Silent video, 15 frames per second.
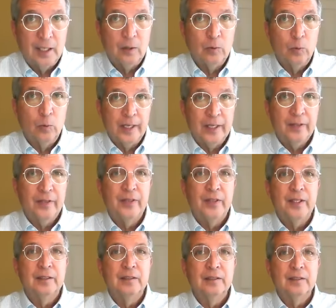with
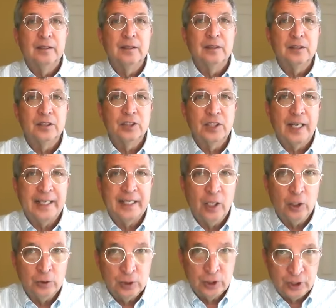
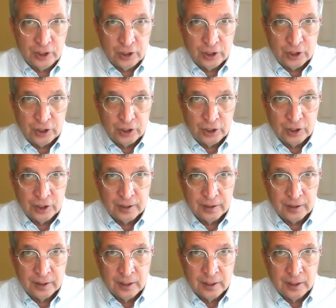psychosis,